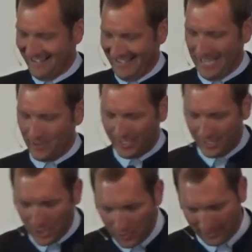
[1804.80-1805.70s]
He was
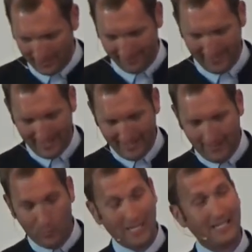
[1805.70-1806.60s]
a doer.
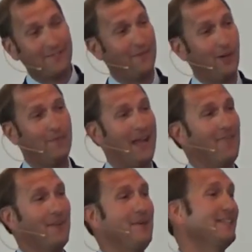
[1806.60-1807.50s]
We can confirm
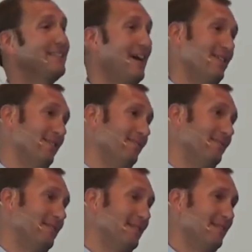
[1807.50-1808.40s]
that from his letter.
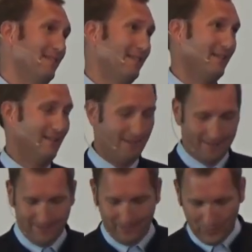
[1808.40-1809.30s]

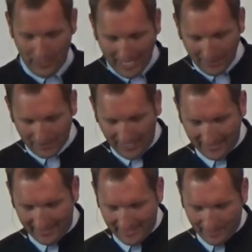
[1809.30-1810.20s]
James
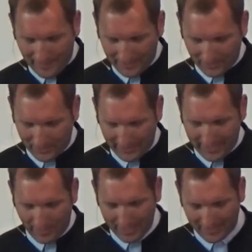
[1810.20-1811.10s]
says in his epistle that
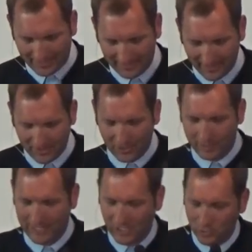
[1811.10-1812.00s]
he wants his listeners
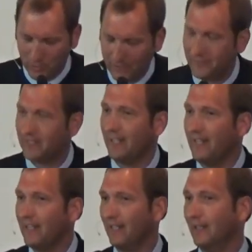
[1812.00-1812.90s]
to be swift to
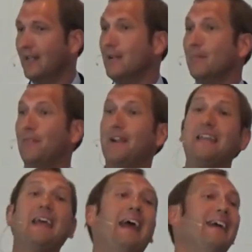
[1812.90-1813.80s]
hear, but
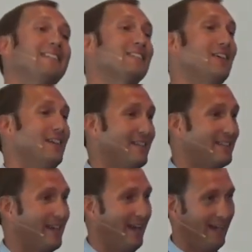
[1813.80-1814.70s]
then he hastens on to
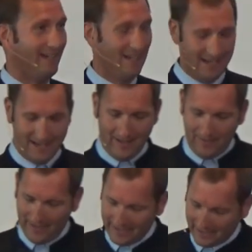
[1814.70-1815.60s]
say
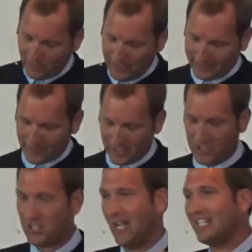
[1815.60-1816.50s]
that he doesn't want them to
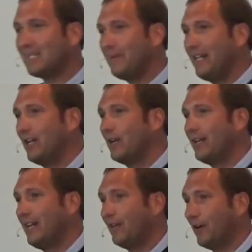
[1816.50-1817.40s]
just be
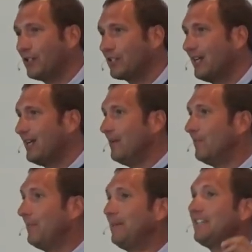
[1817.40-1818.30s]
hearers,
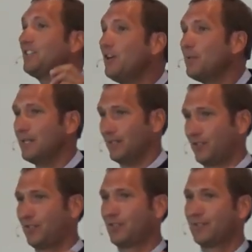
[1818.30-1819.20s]
but be
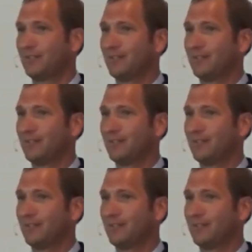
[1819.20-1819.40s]
doers,